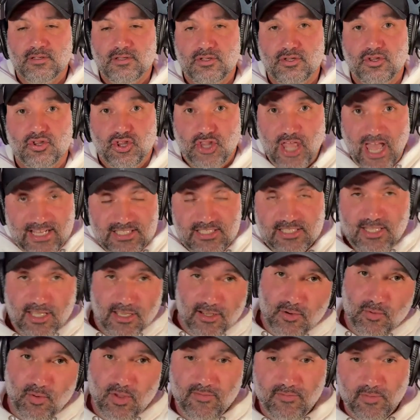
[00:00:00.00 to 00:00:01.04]
That's the
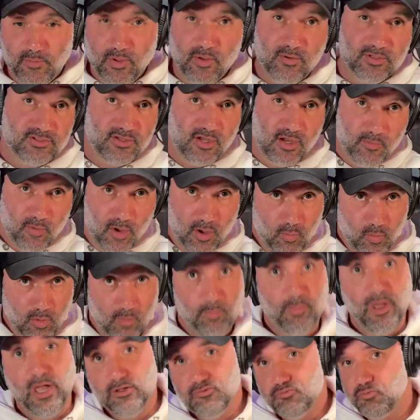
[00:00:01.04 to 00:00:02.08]
equivalent. We always talk about, well,
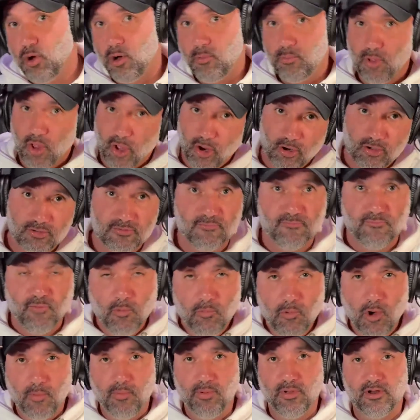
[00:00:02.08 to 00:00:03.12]
baseball players and
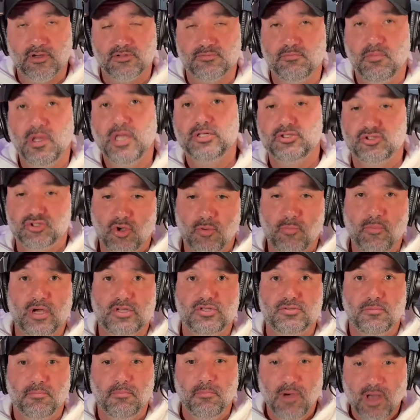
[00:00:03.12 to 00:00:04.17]
football players make so
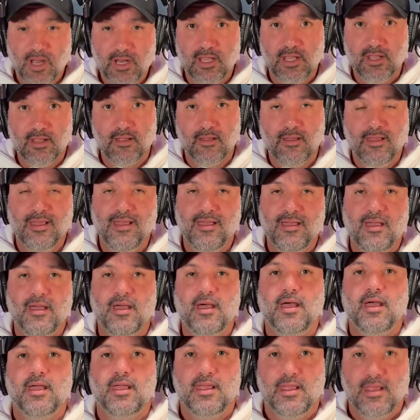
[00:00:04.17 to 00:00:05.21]
much money.
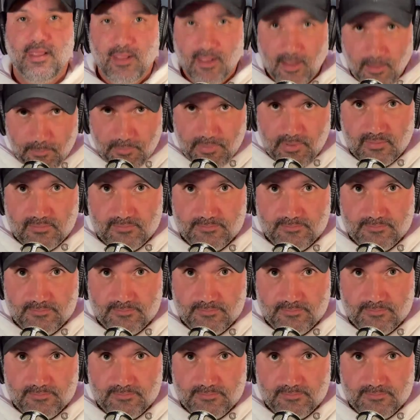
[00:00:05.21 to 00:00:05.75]
Yup.